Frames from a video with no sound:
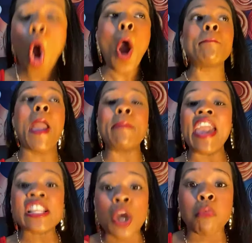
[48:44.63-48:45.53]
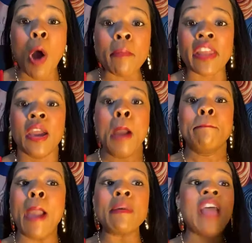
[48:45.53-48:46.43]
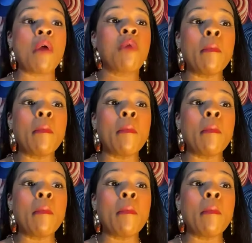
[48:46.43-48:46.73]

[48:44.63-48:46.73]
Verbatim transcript: Or maybe it's a woman. Maybe that